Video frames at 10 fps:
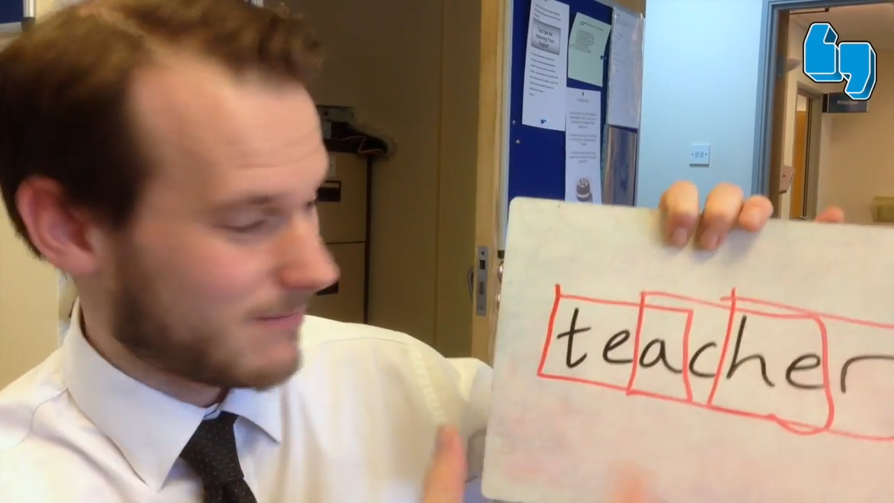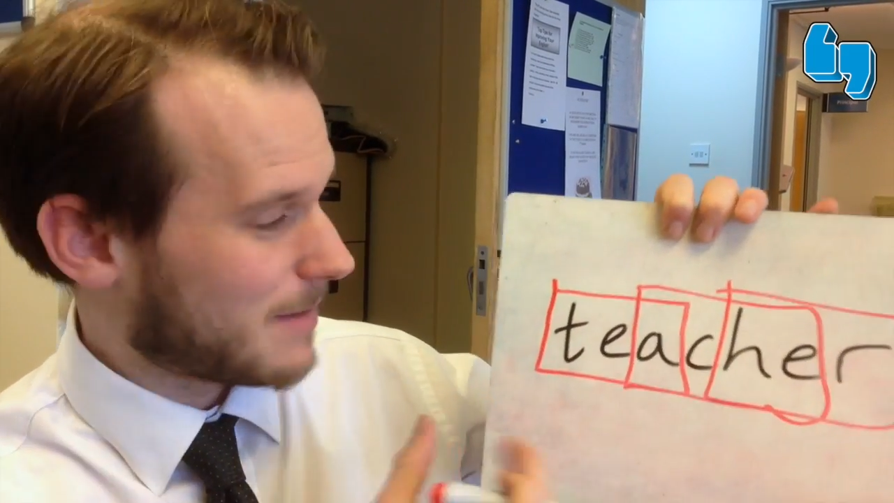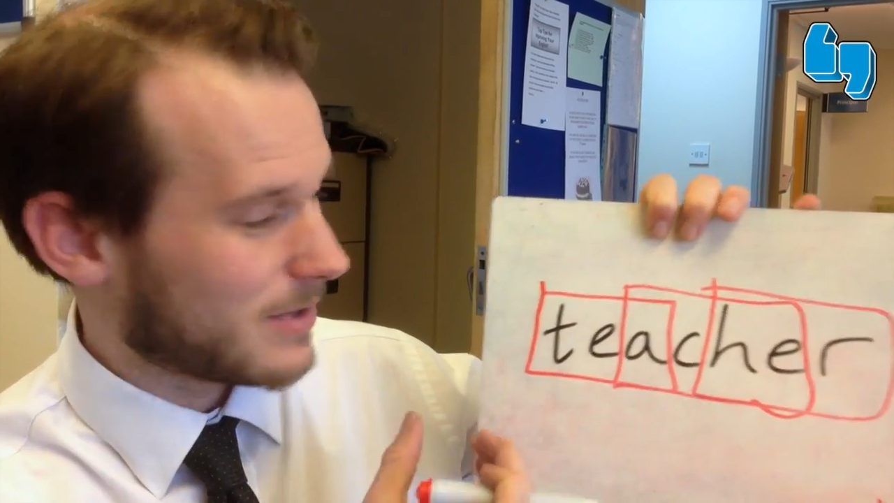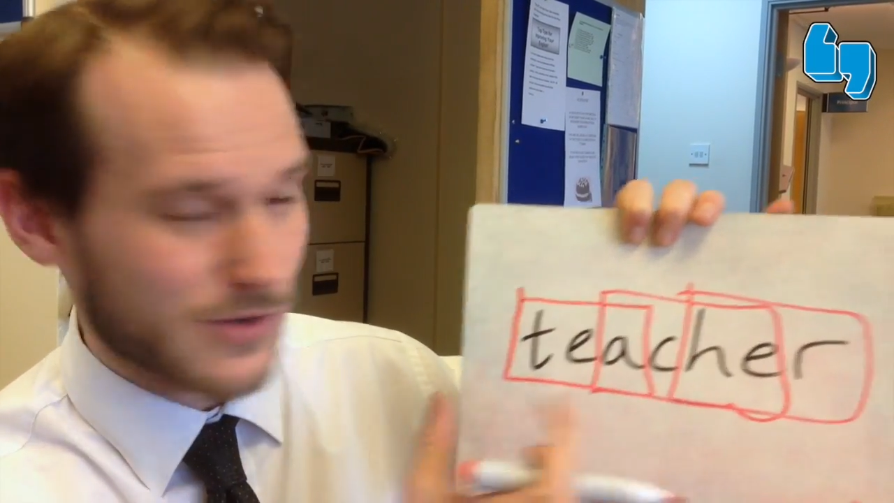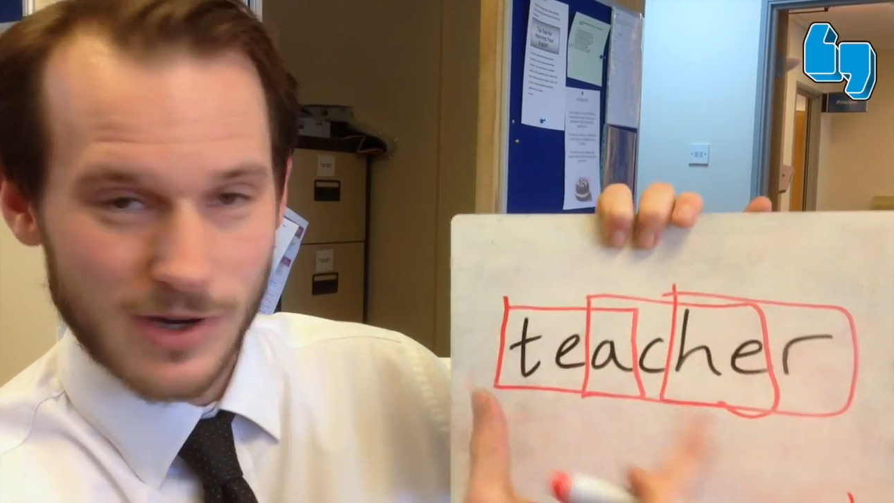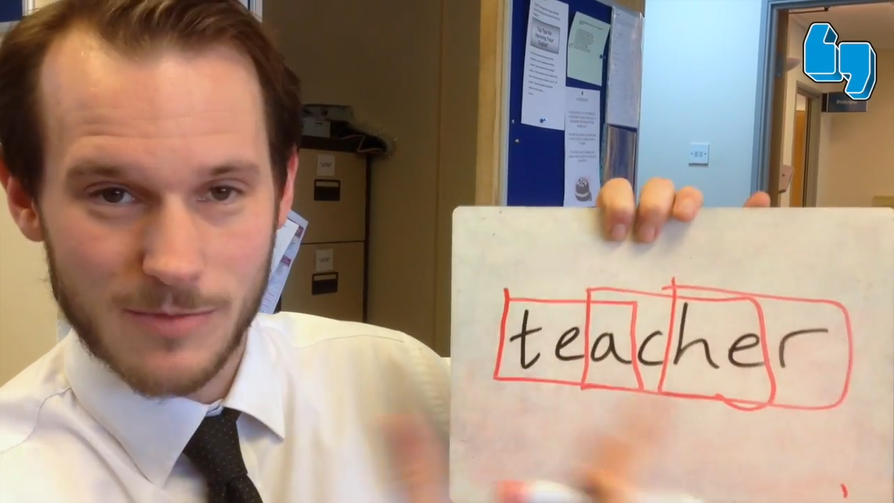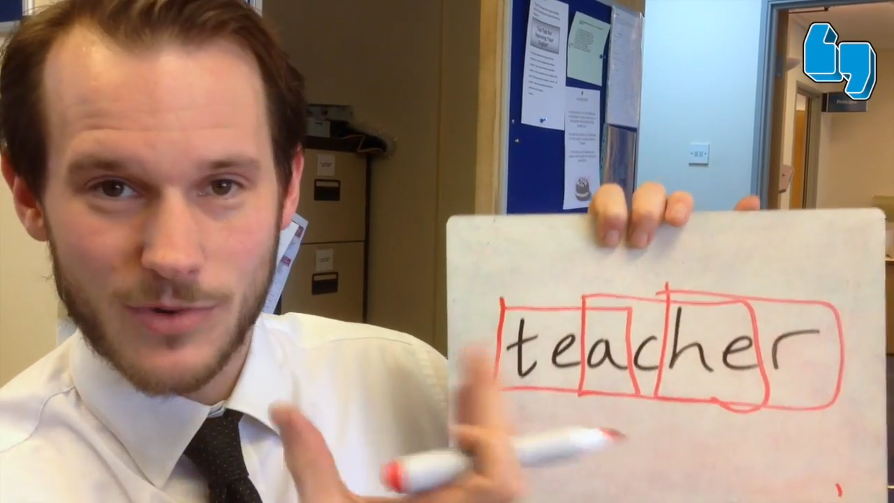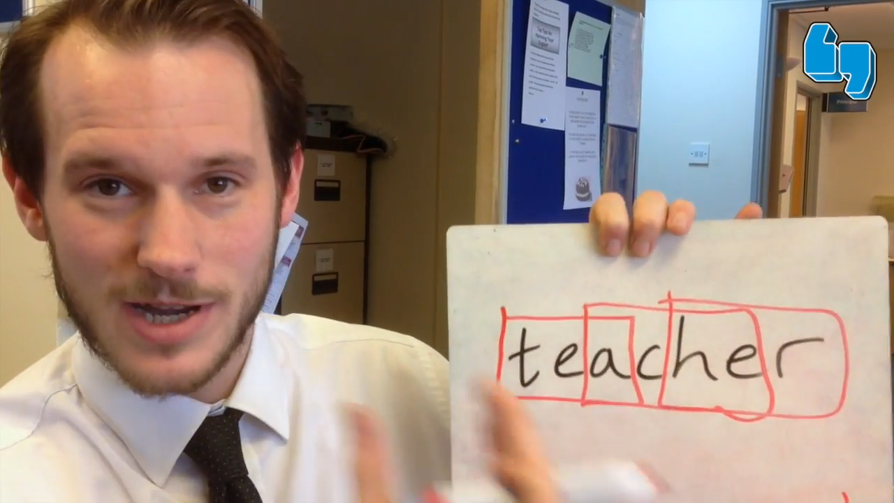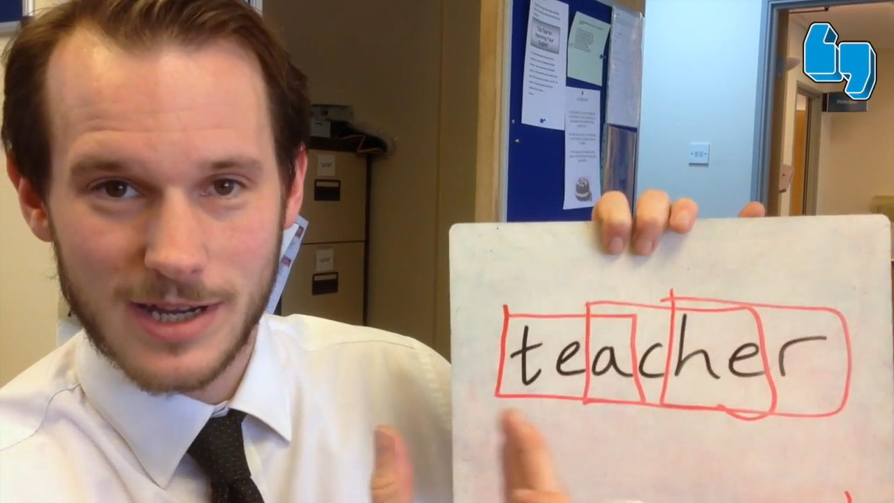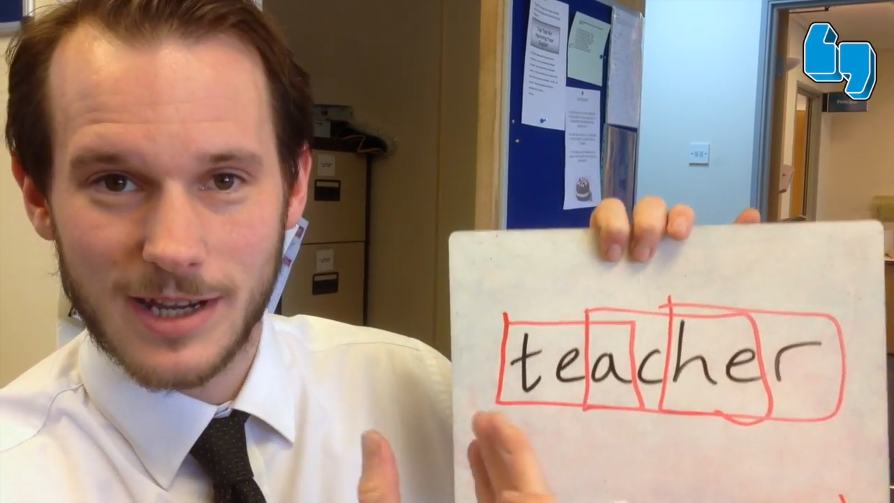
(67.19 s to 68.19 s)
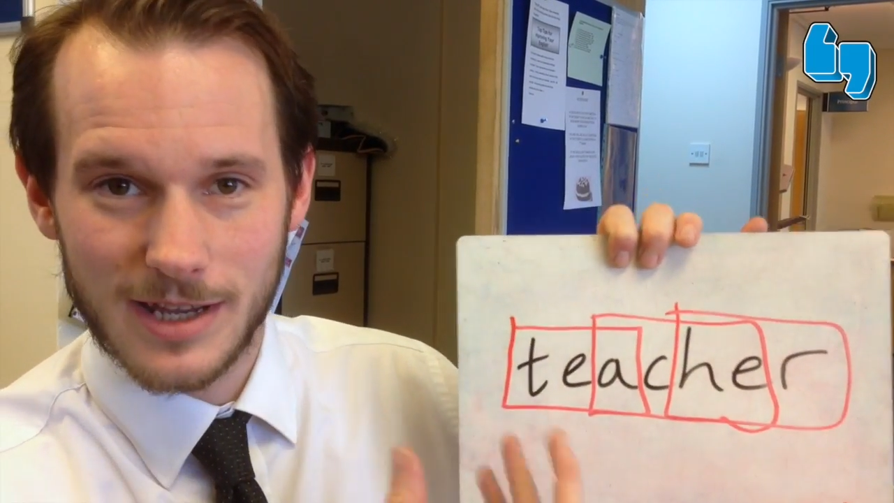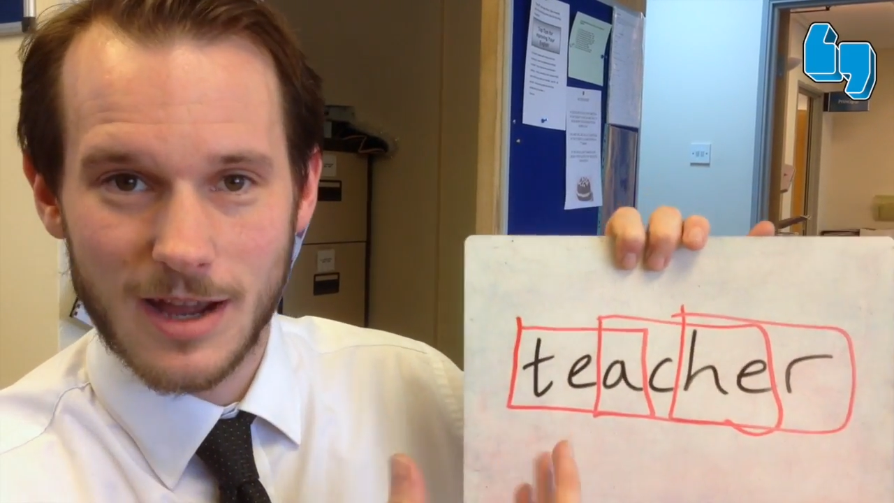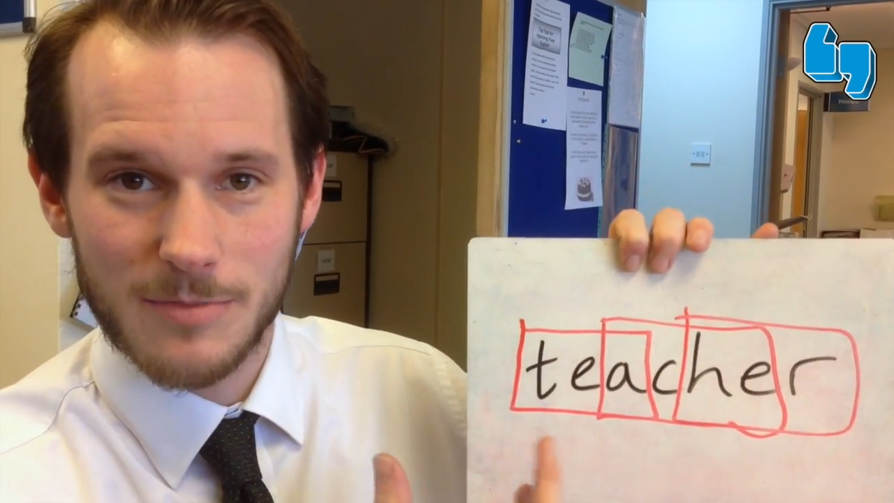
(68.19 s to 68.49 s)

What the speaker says: maybe try breaking it